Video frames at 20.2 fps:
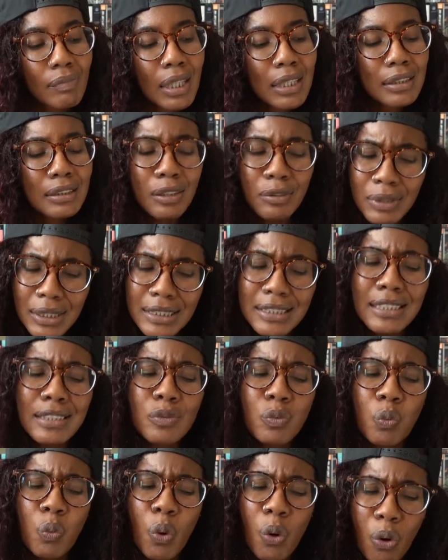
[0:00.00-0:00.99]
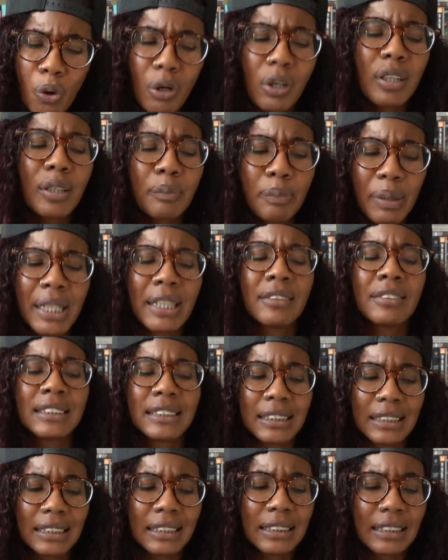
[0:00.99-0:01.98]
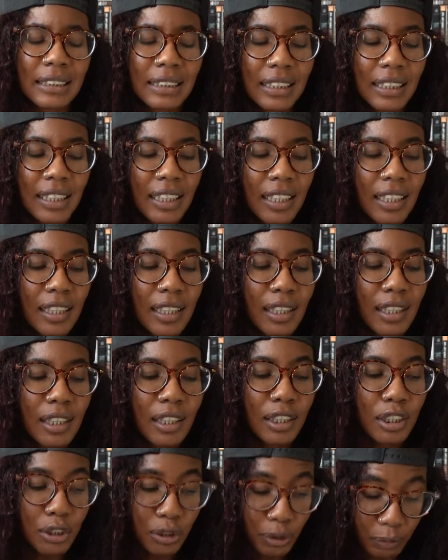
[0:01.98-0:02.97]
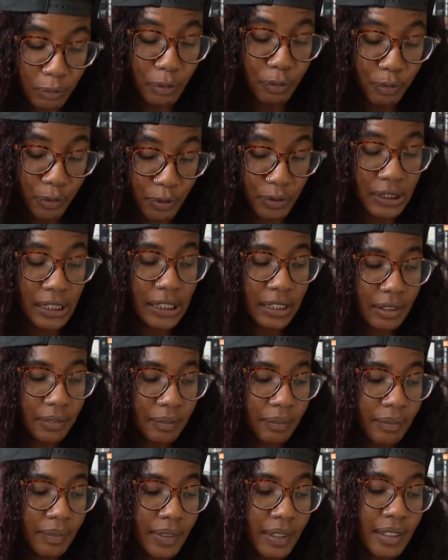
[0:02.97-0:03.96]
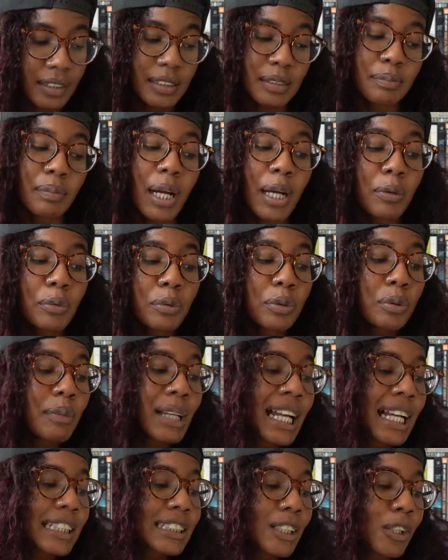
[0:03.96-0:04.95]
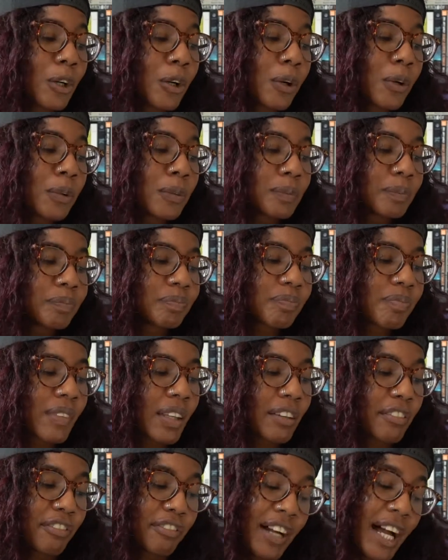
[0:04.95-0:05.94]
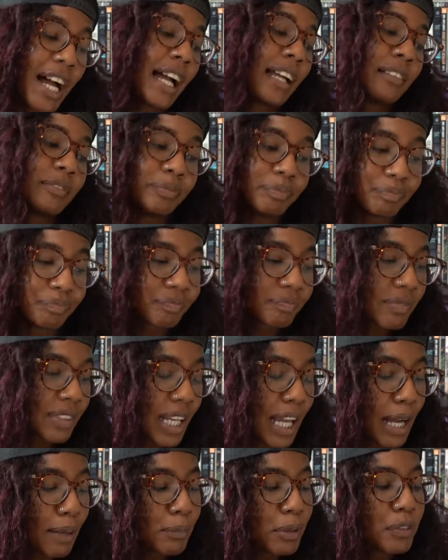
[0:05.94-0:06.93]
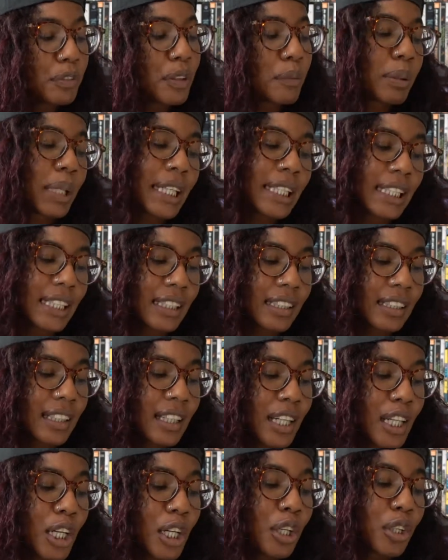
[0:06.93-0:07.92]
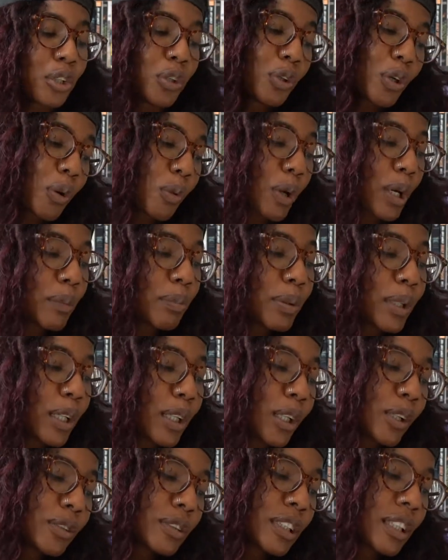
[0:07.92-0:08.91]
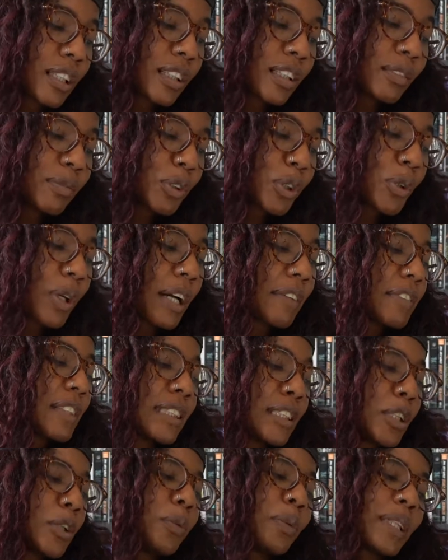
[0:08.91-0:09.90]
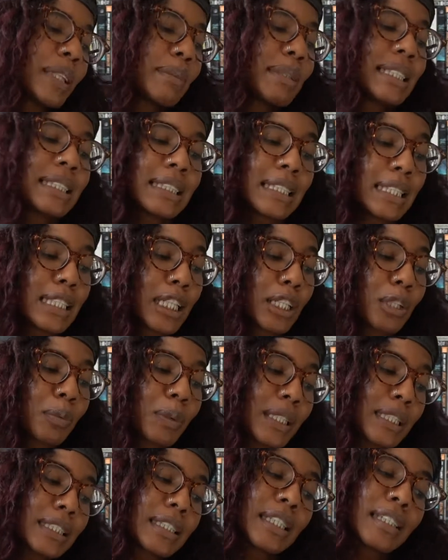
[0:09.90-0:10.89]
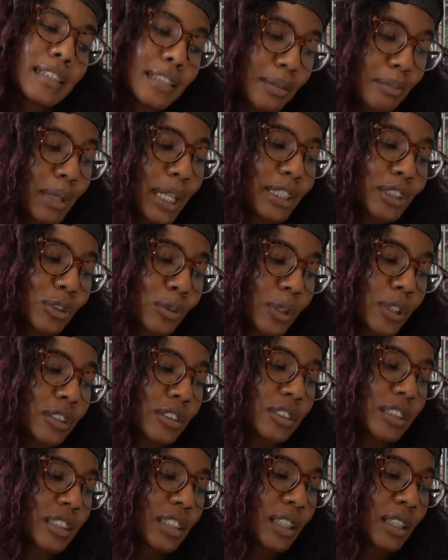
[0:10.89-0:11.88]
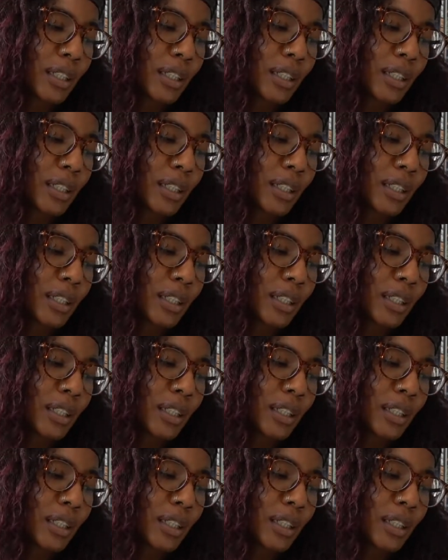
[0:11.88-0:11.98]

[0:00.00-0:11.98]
So this is war, apparently. You're refusing? It's my room, asshole. Fine. I move the blanket. You don't want to put clothes on? You'll have to deal with me sitting here with a tent in my shorts.